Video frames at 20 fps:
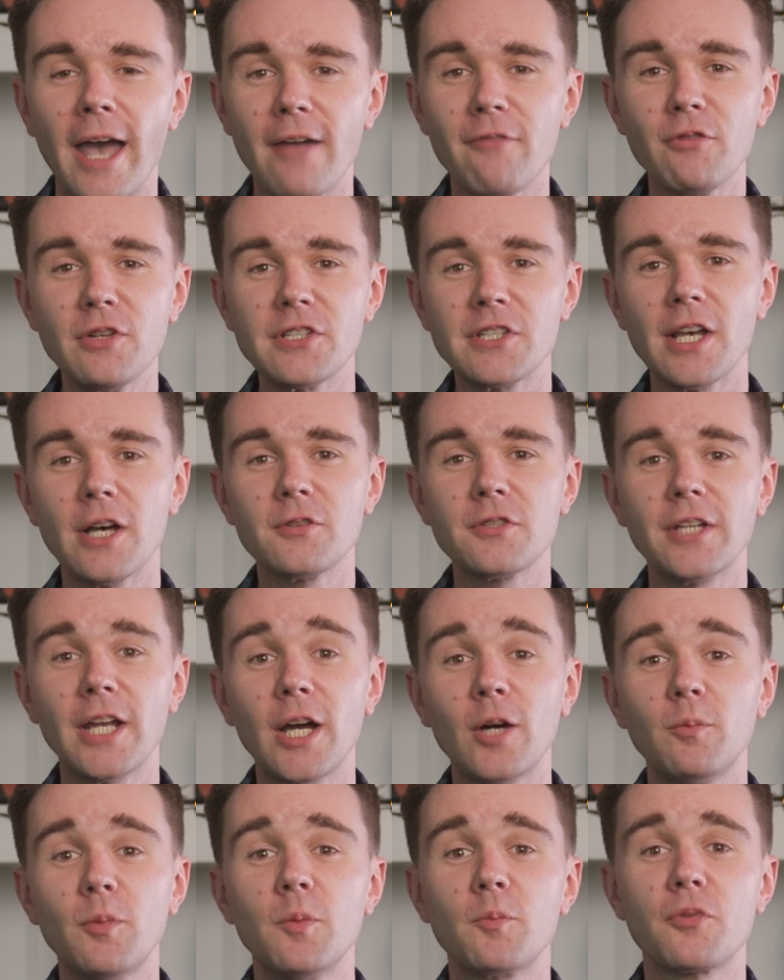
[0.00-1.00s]
Every sales
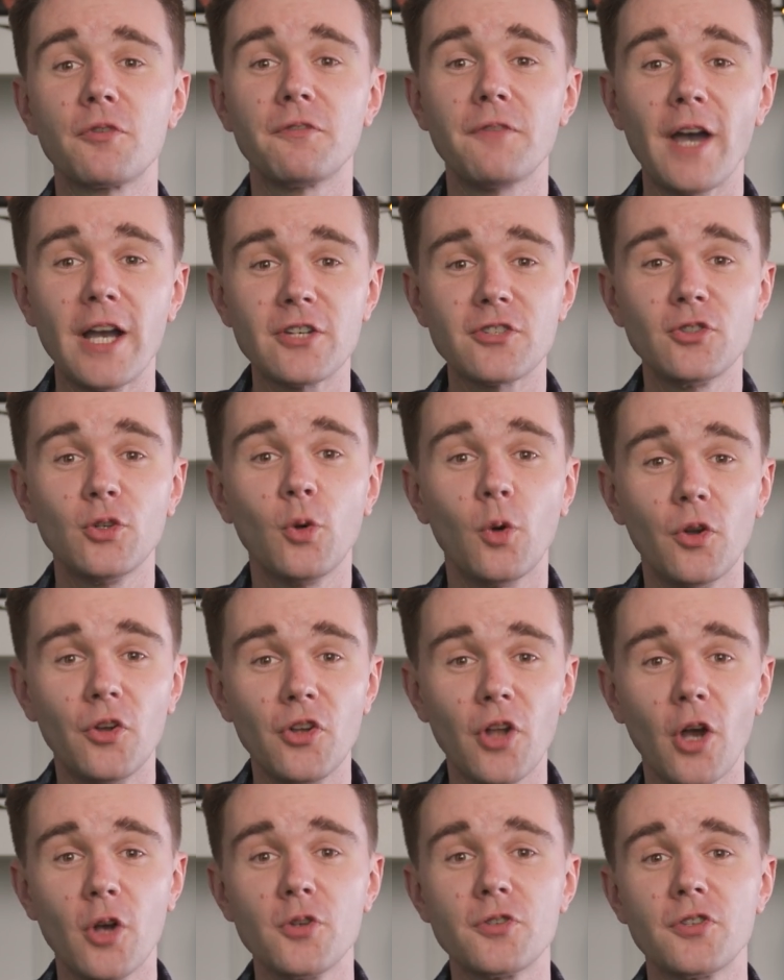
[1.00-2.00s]
enablement professional
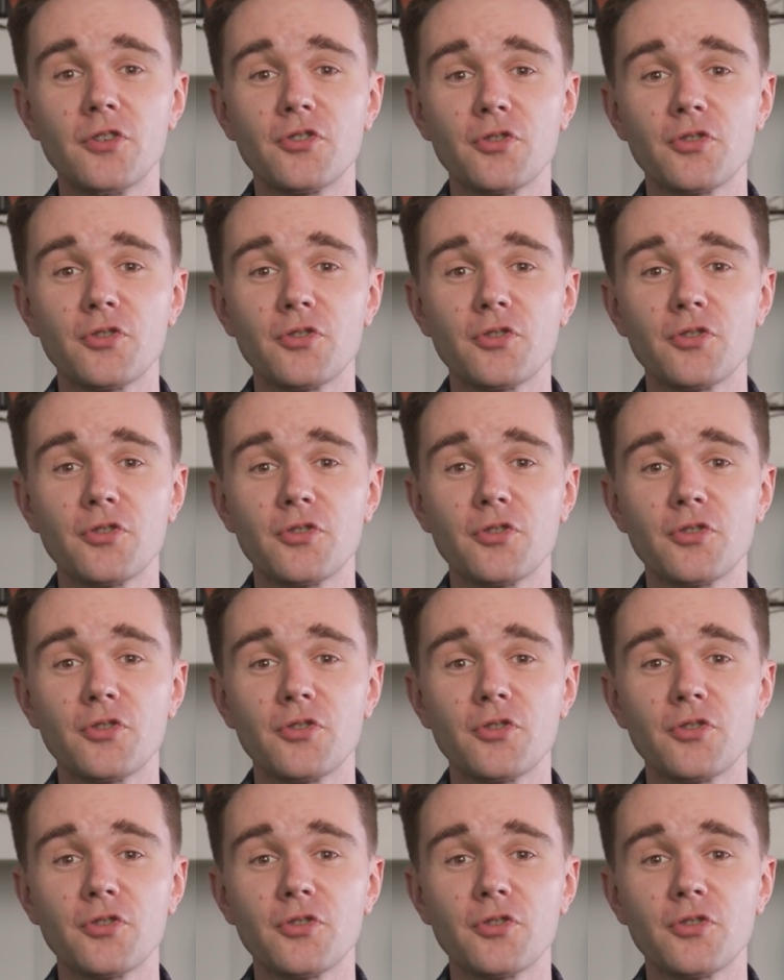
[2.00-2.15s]
knows the